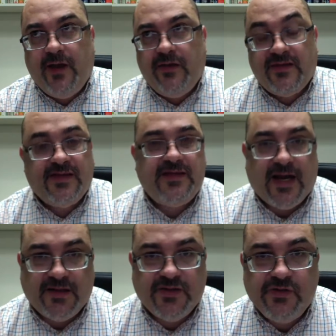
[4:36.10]
the
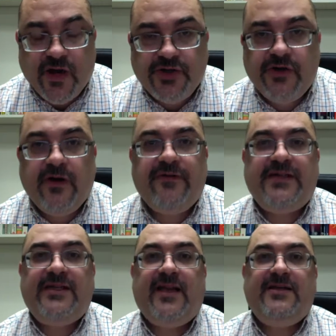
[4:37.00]
syntactic structure of a
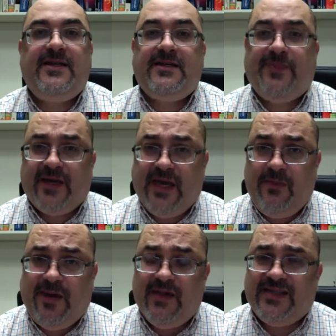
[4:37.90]
sentence but
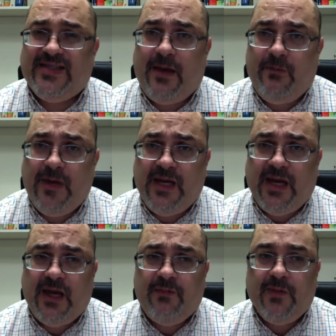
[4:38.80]
keeping the same
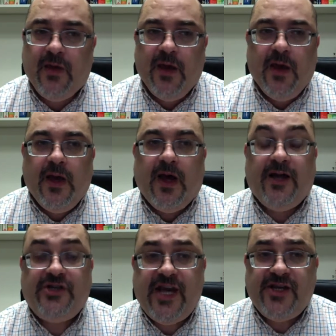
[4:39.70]
meaning,
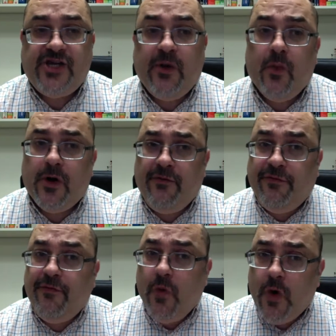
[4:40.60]
changing word
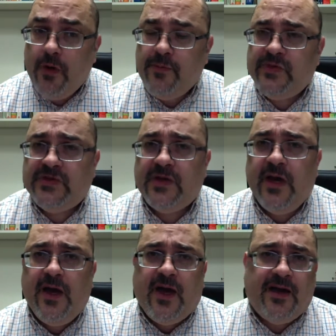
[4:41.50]
forms
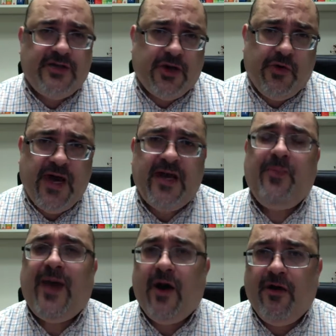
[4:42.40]
to create a
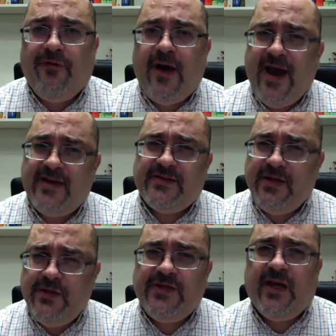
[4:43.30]
paraphrase,
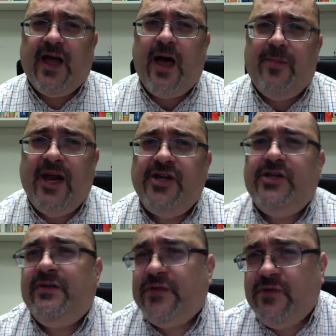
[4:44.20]
using a
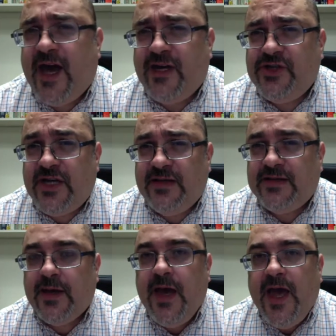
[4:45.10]
combination of
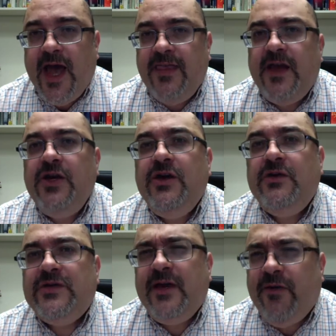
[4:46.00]
strategies, and then
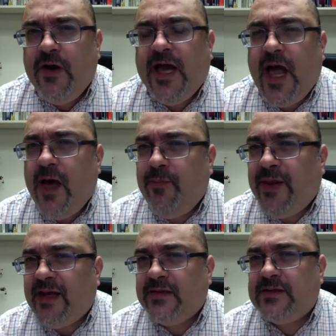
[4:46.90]
using very
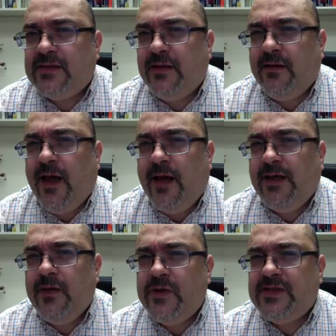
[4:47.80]
complex
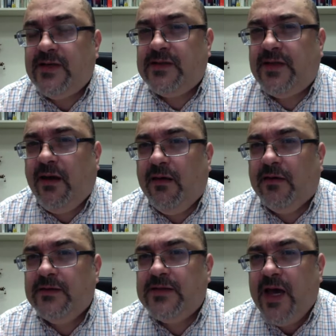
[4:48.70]
linguistic
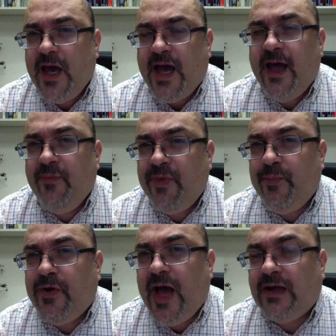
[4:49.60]
skills I help them
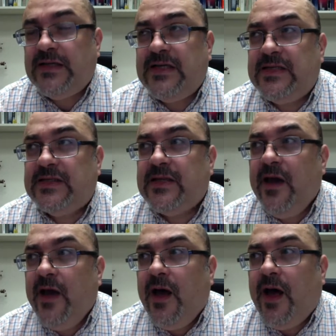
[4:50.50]
practice
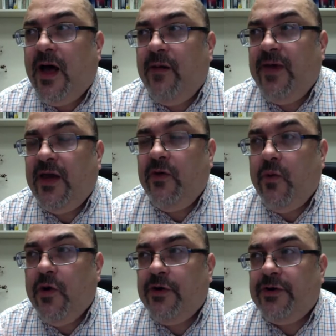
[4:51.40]
in
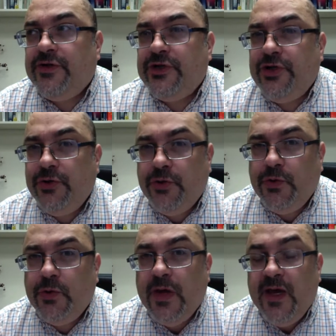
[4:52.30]
order
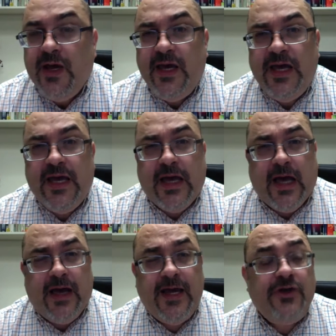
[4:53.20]
to
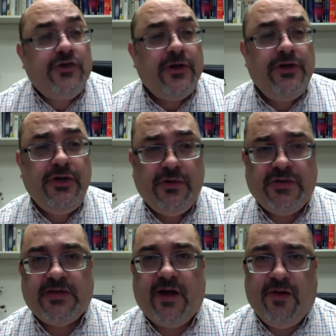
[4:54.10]

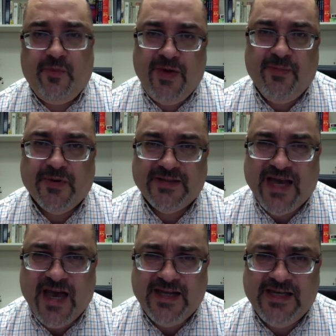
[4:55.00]
introduce other people's
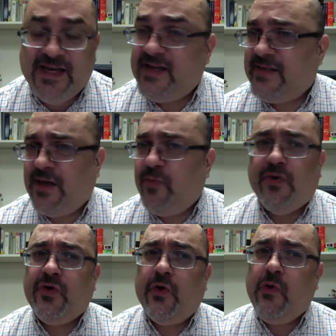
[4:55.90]
ideas in
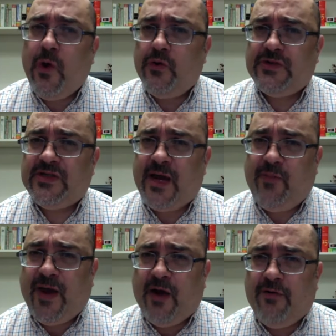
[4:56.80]
both quotes and
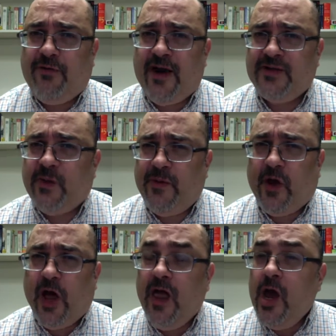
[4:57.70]
paraphrase, what we
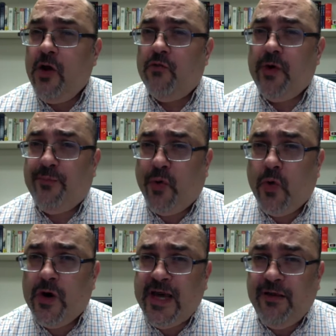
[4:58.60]
call
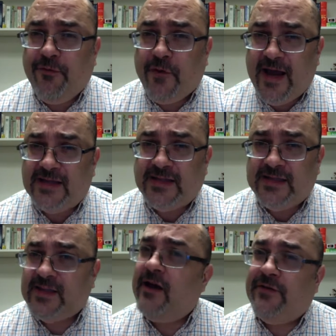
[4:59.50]
reporting
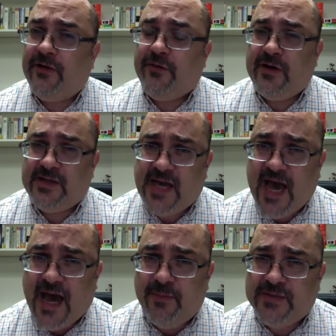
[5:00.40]
phrases of different
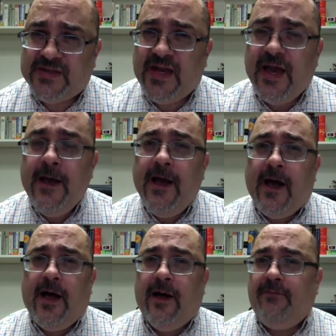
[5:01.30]
types,
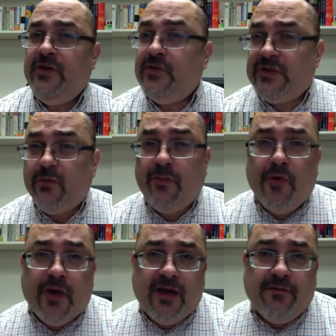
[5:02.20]
using
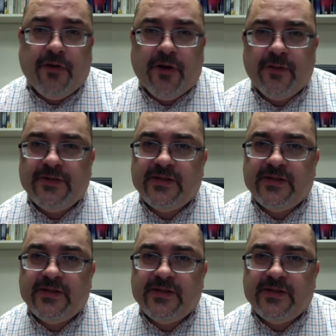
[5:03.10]
reporting verbs